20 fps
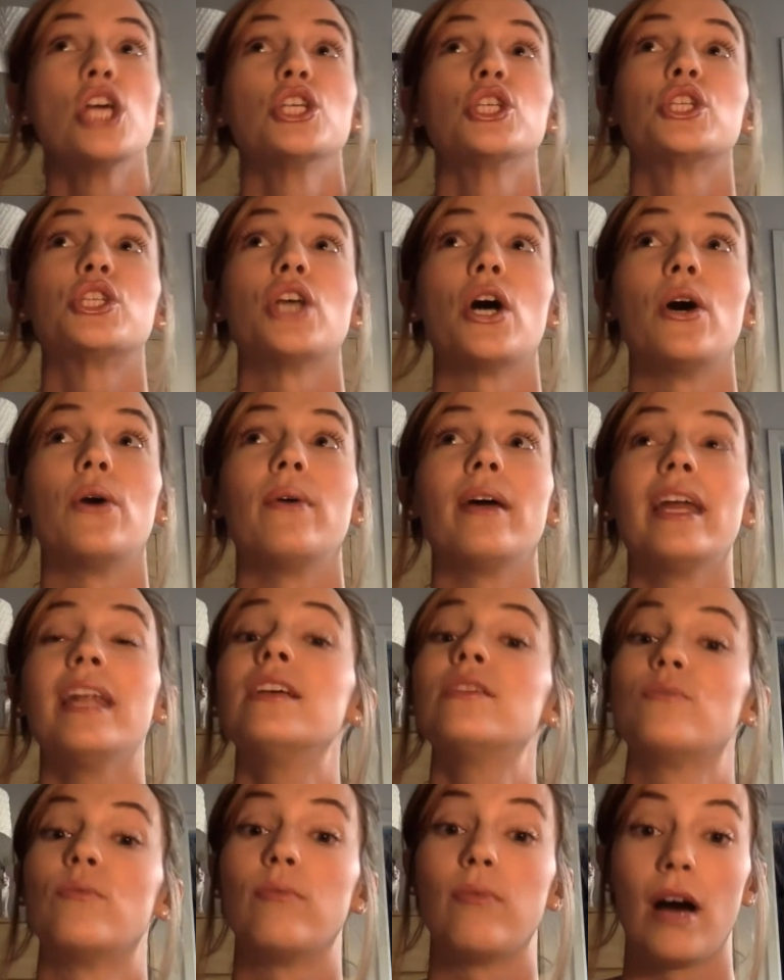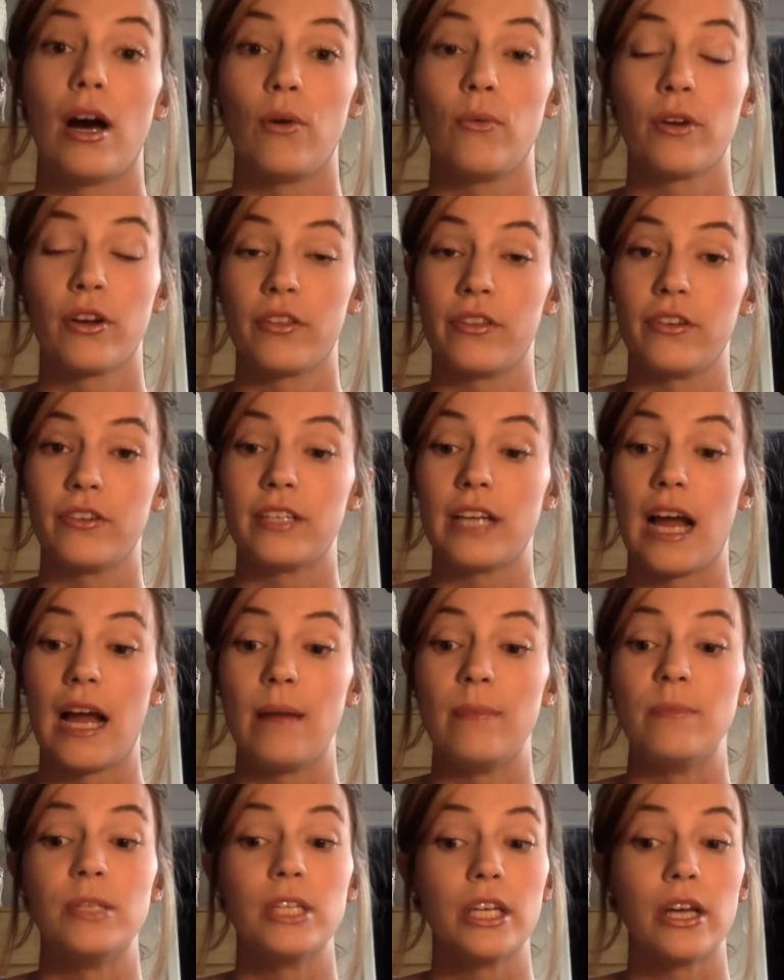So it is well worth your
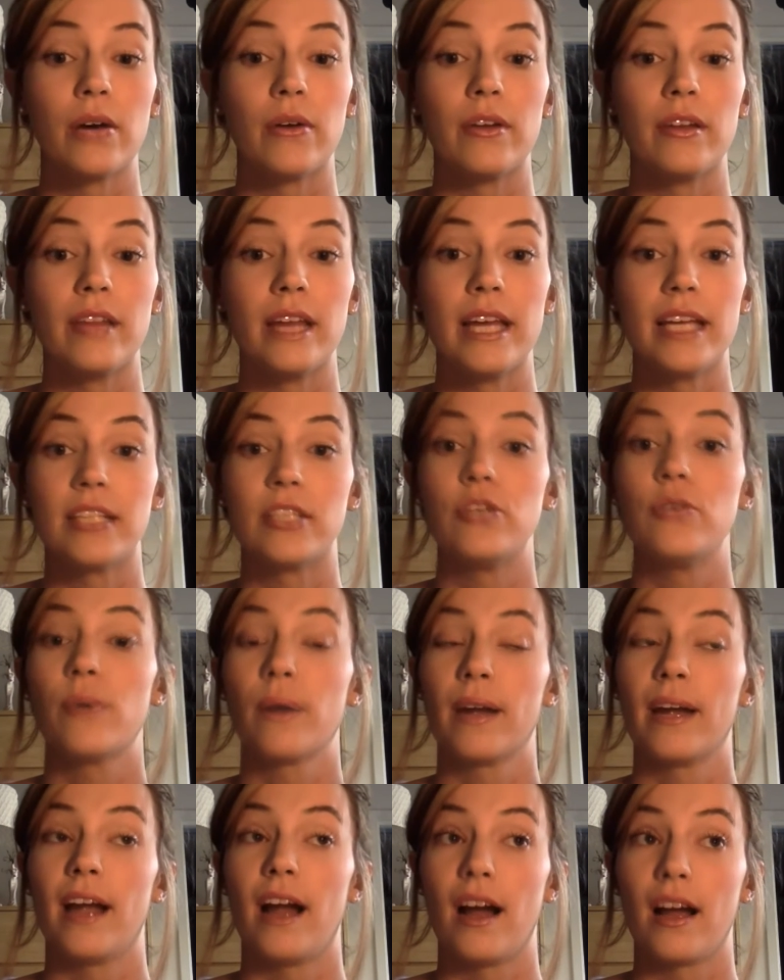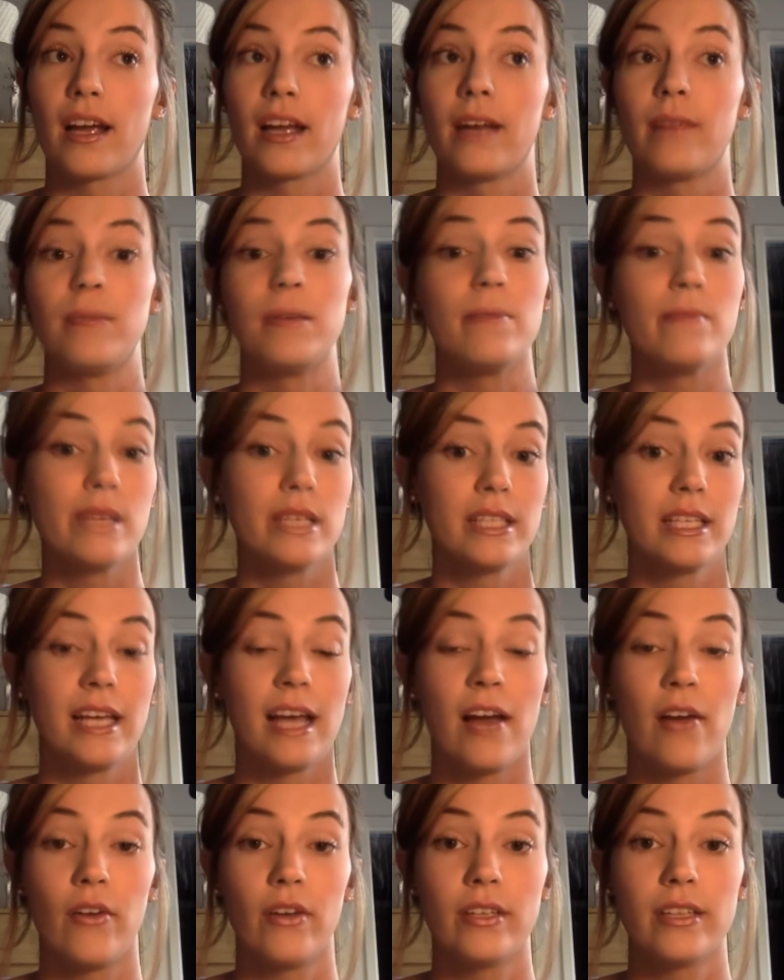time to go to this. You are not going to be missing
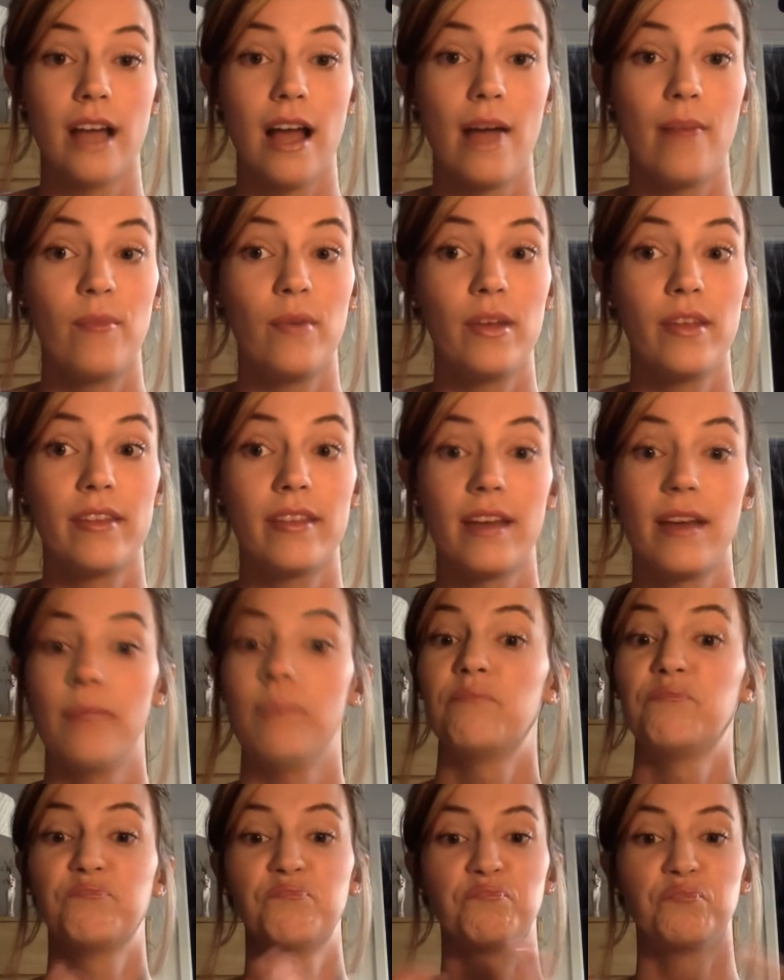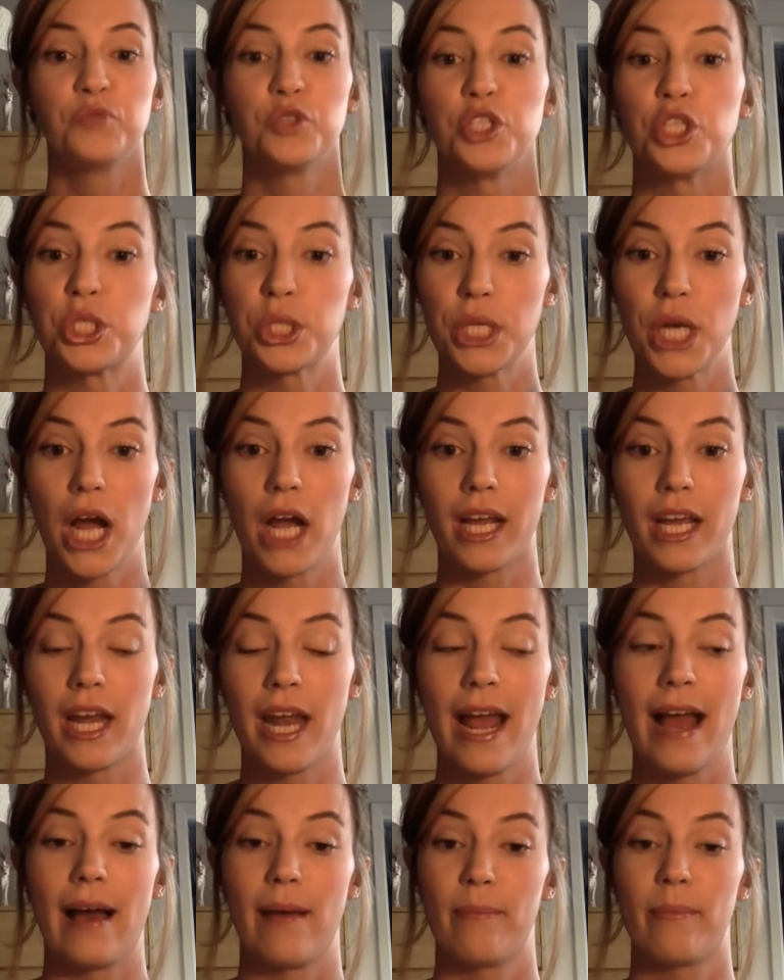out on time with them. Just not going
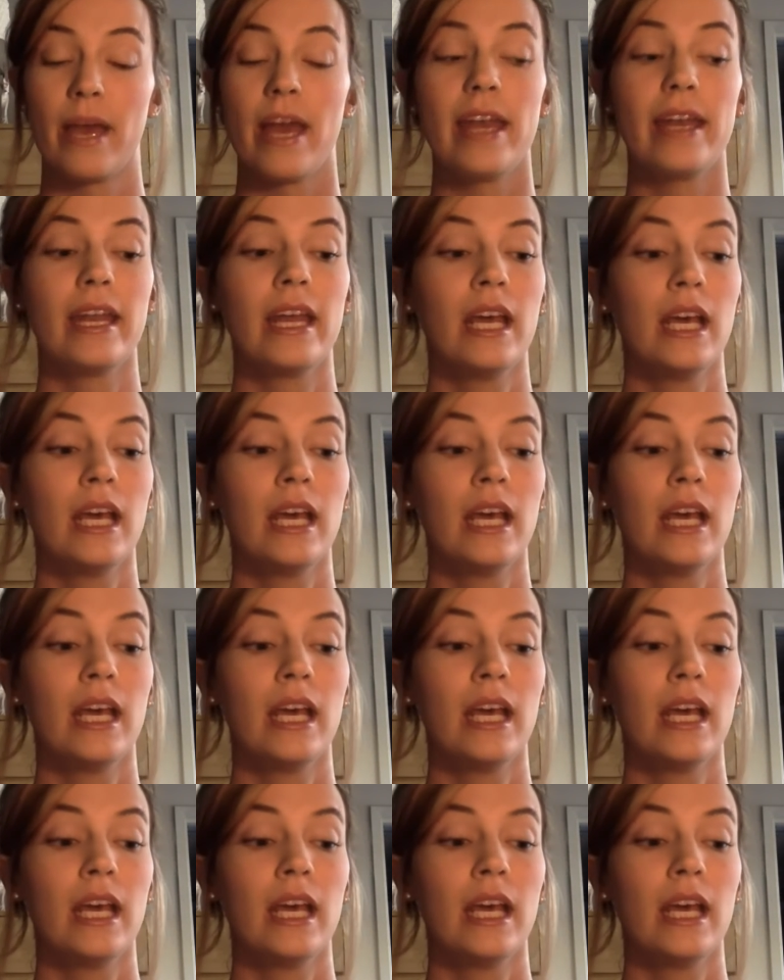to happen.